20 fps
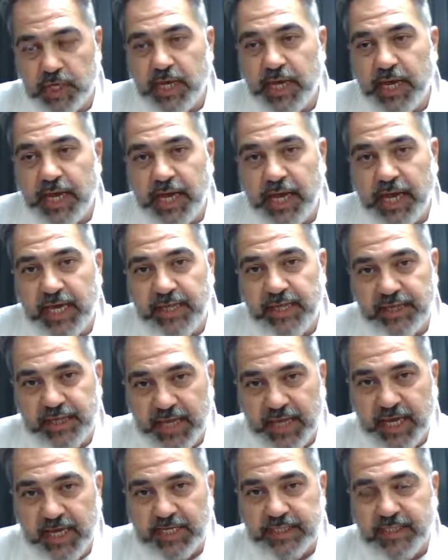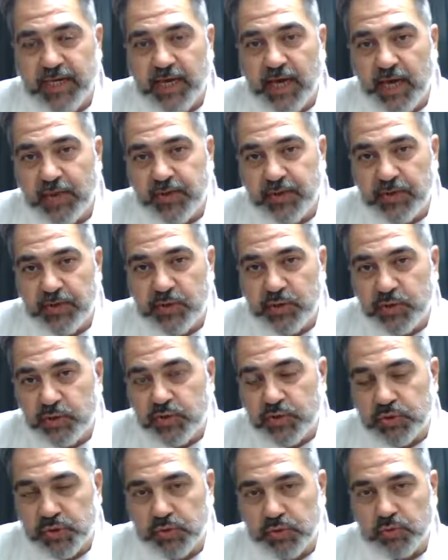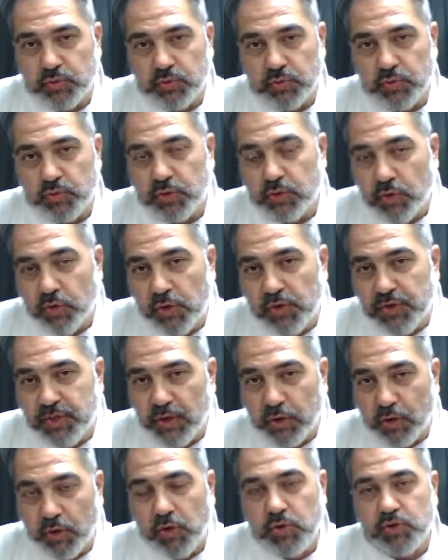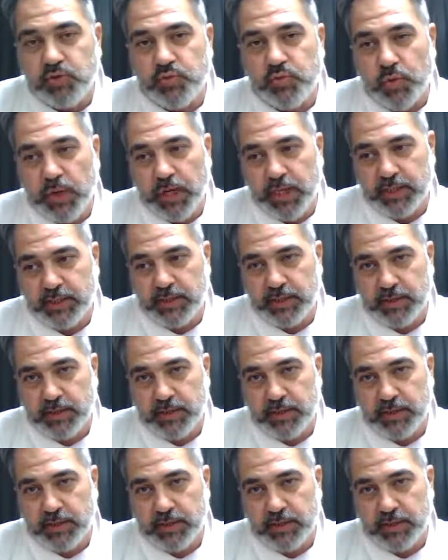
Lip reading: and that other new school called the old one,